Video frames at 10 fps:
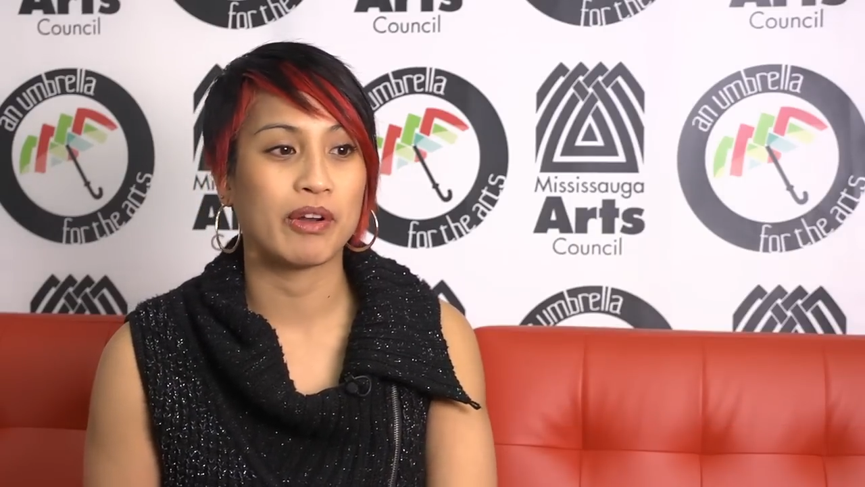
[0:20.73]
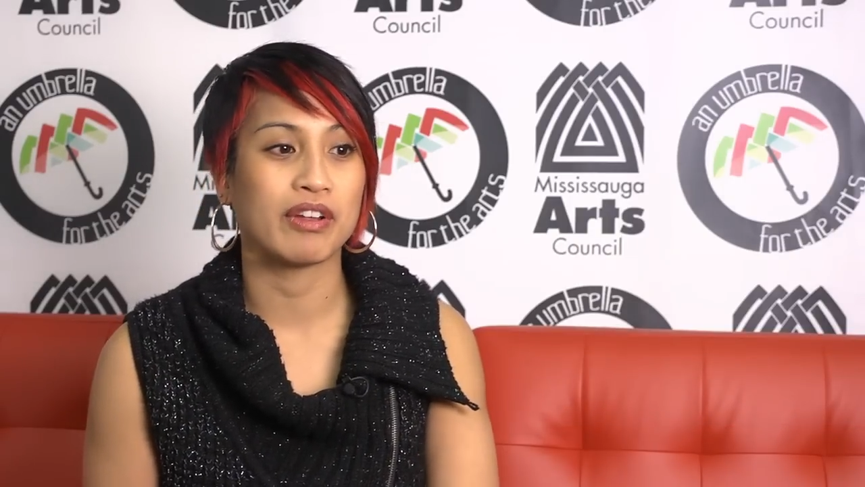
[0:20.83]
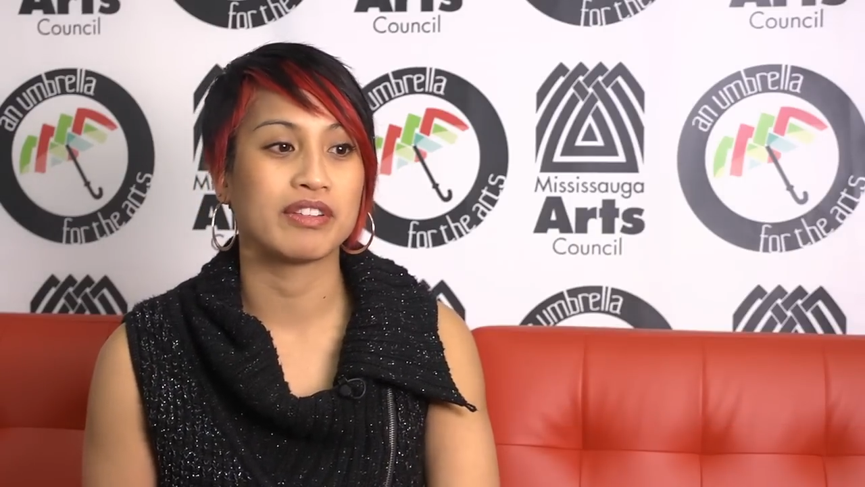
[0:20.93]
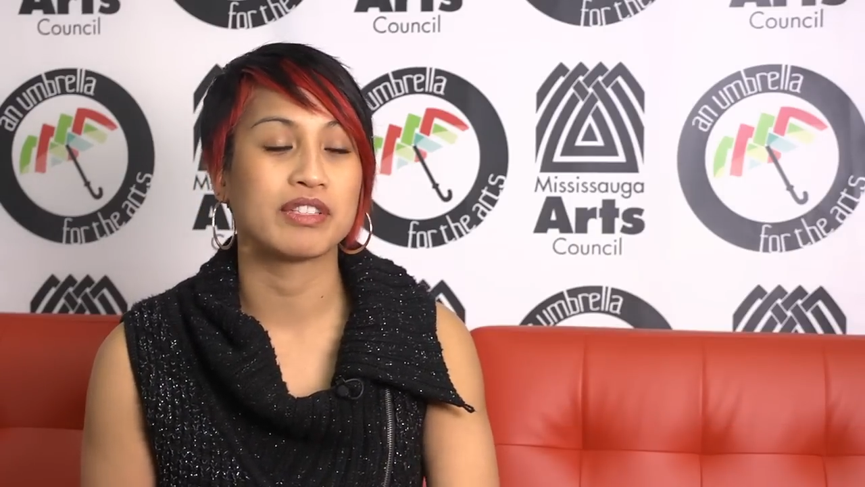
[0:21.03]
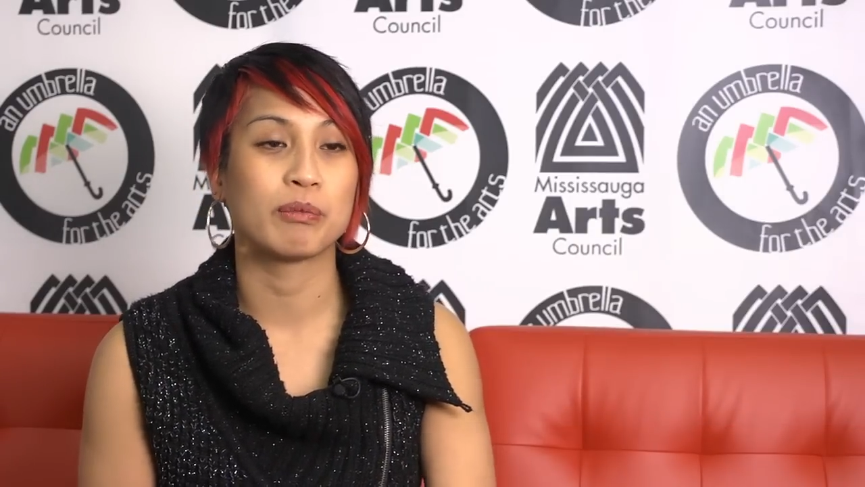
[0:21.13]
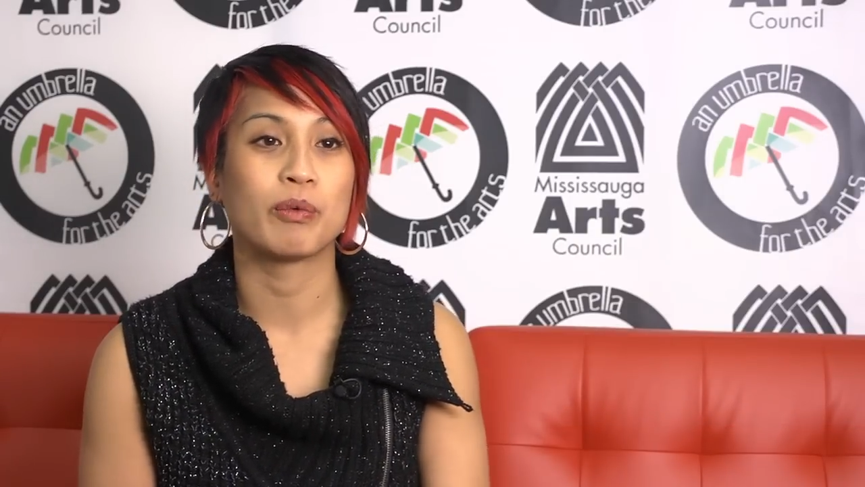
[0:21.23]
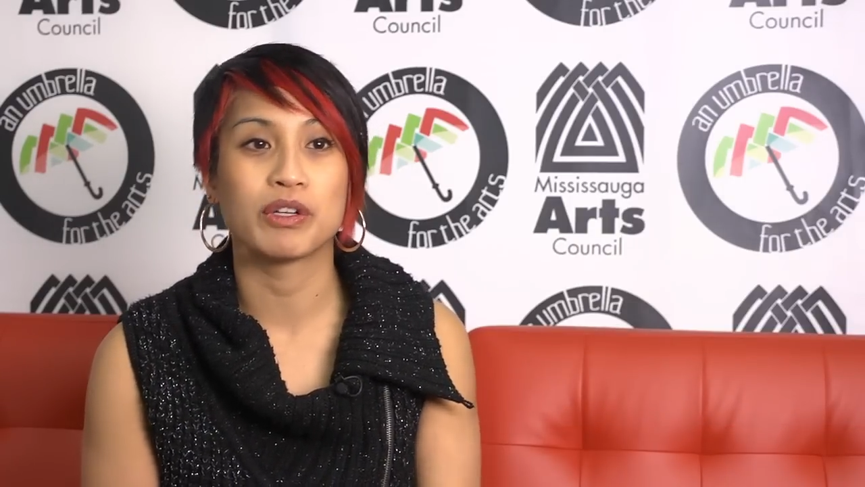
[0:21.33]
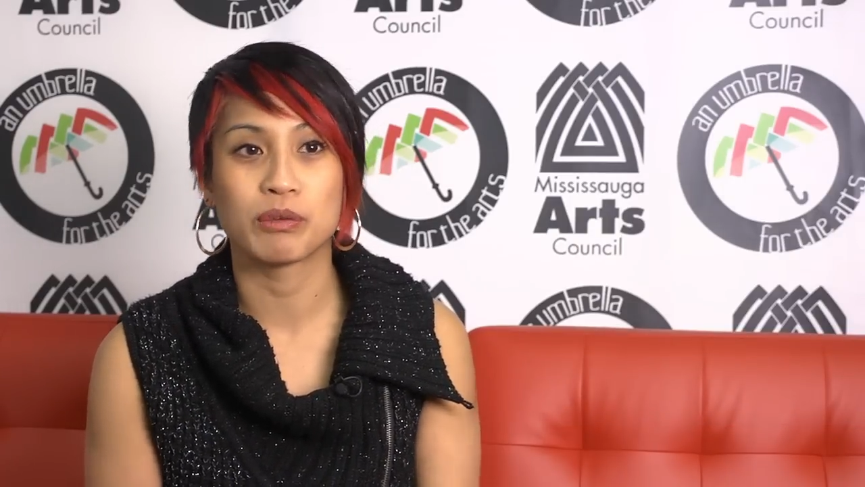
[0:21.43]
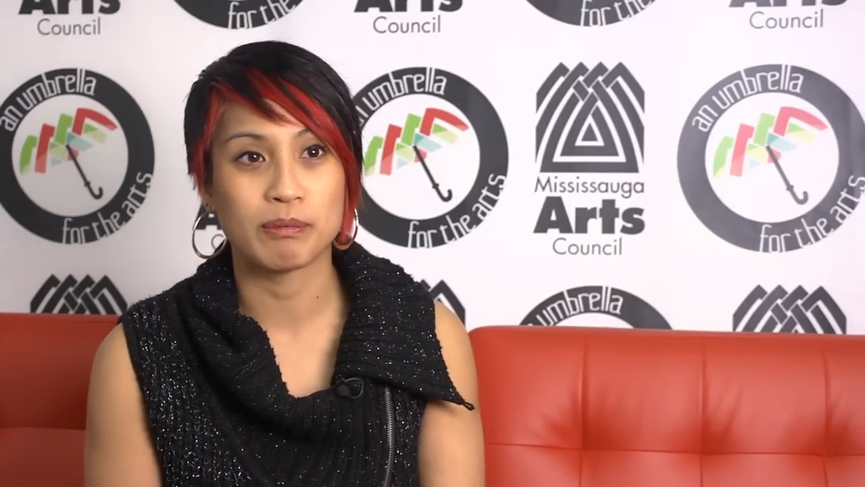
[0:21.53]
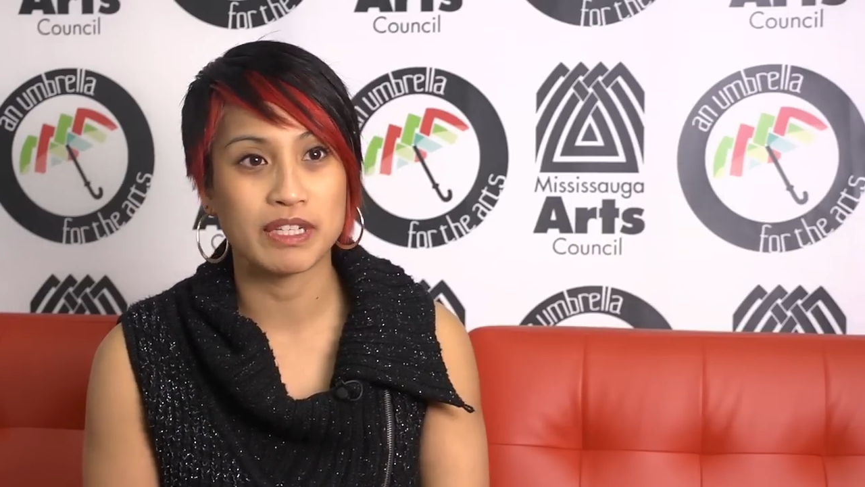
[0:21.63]
on some
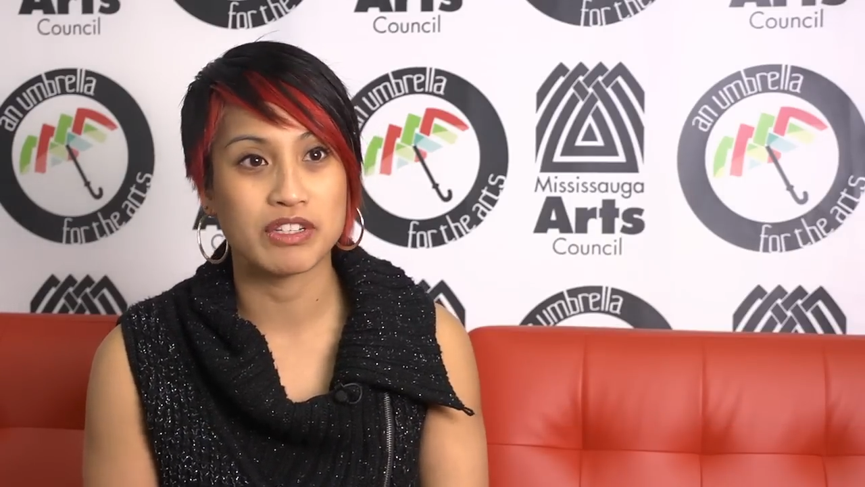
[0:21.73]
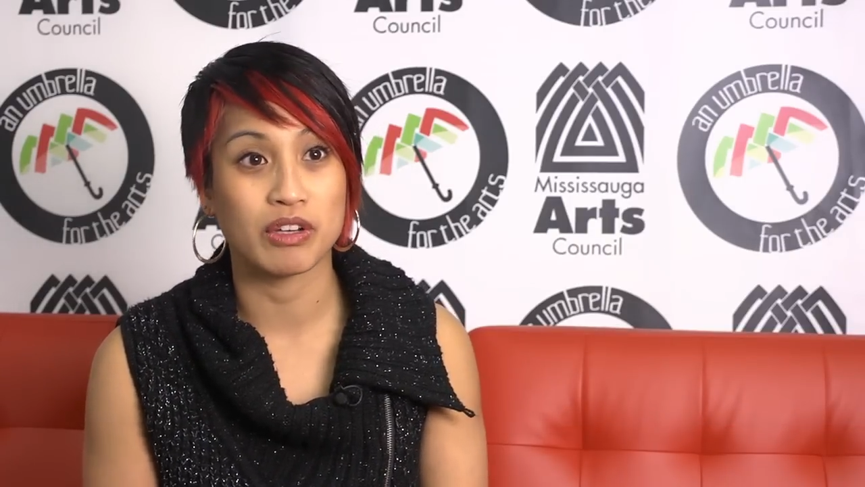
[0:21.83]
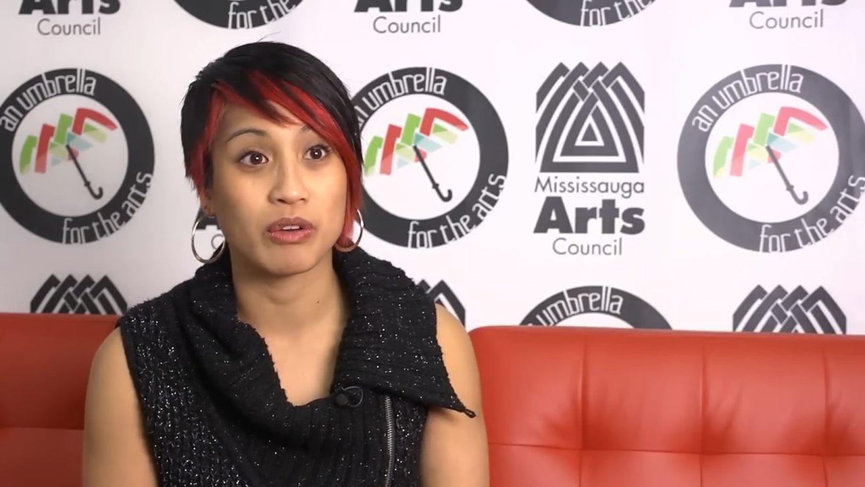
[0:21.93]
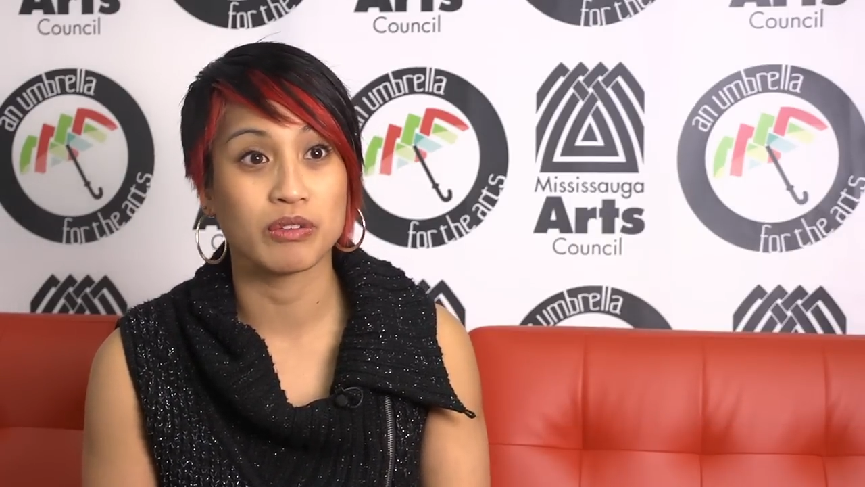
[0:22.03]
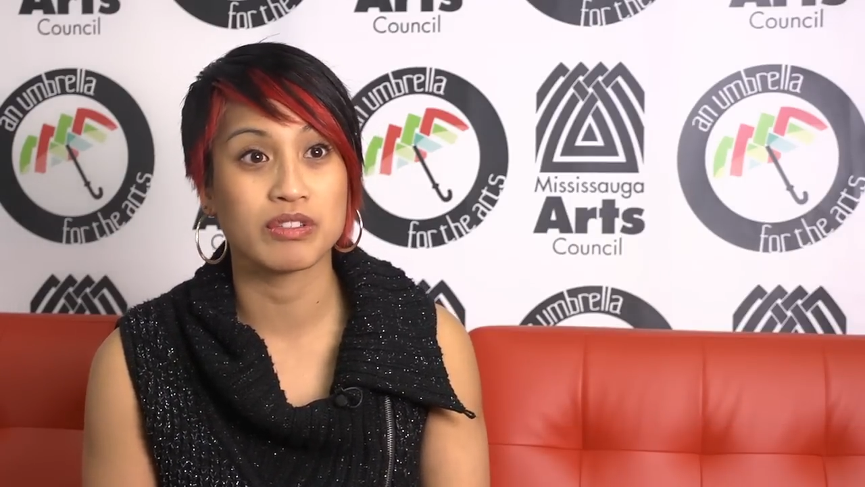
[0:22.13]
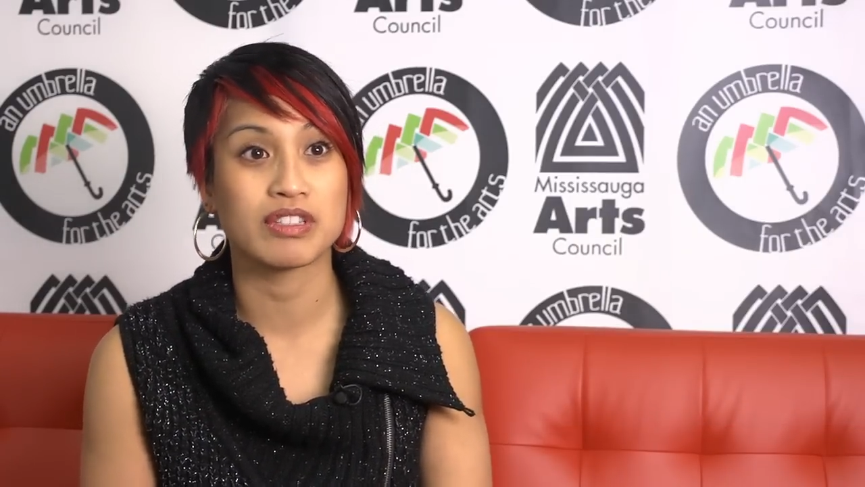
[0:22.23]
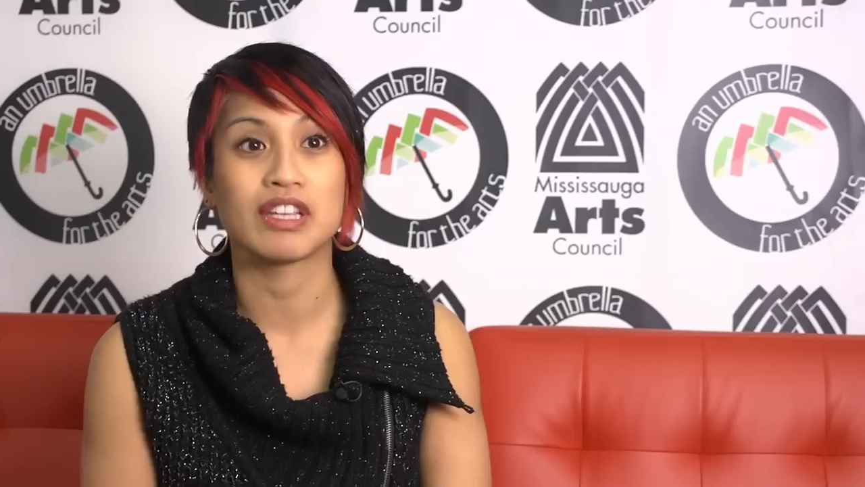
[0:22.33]
Wonder Woman shows,